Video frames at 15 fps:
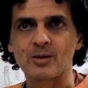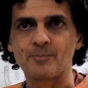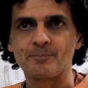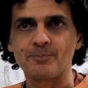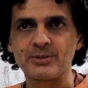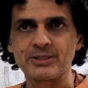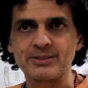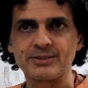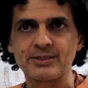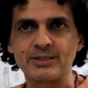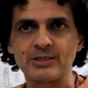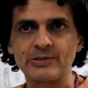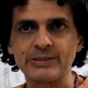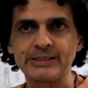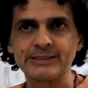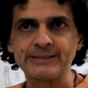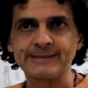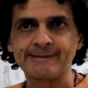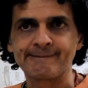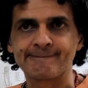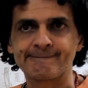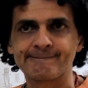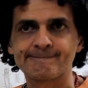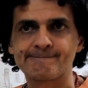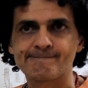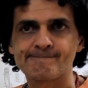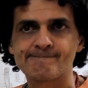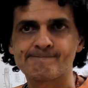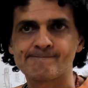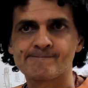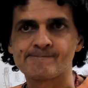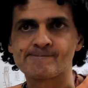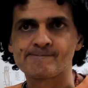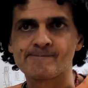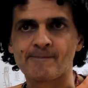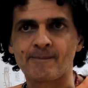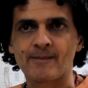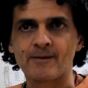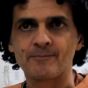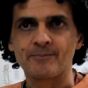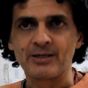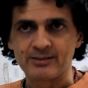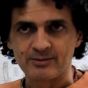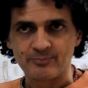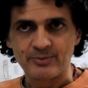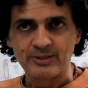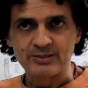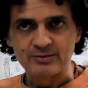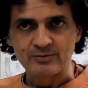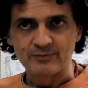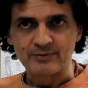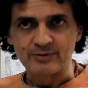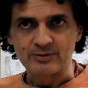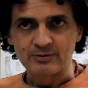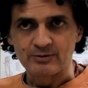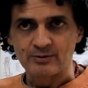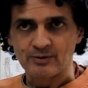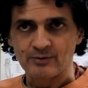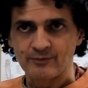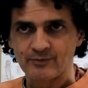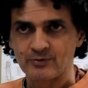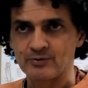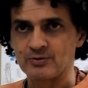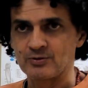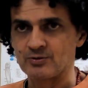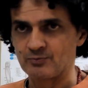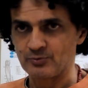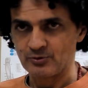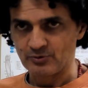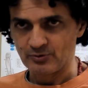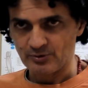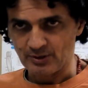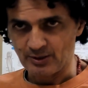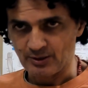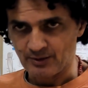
be there and make the best of it. Of course, it's beautiful.